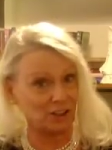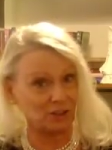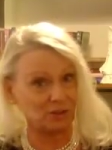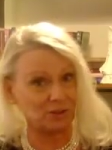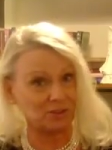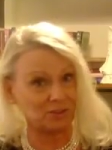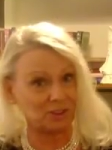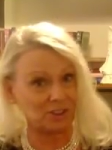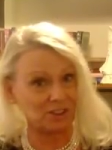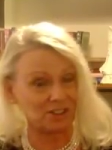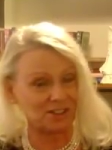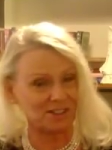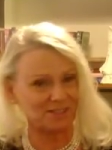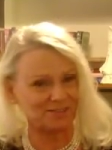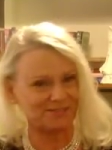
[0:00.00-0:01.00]
the
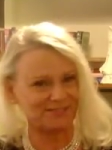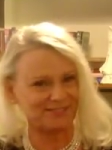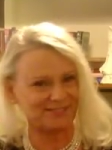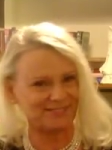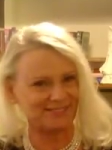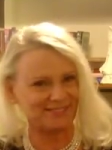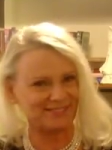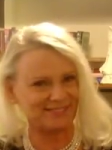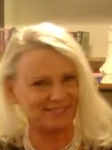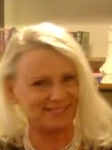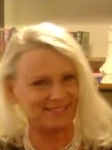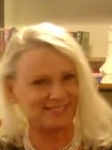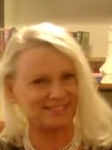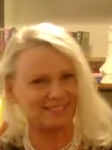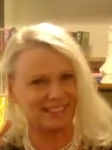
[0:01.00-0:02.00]
universe.
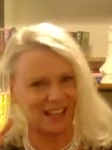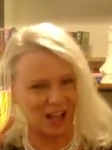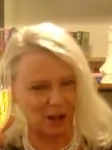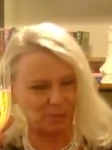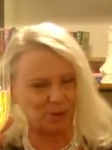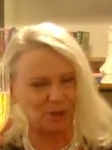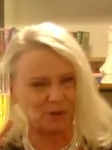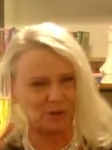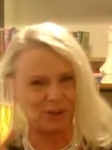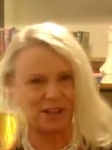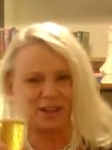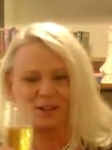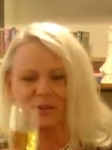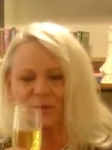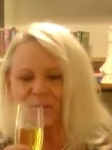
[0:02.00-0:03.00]
Happy New
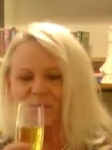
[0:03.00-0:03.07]
Year.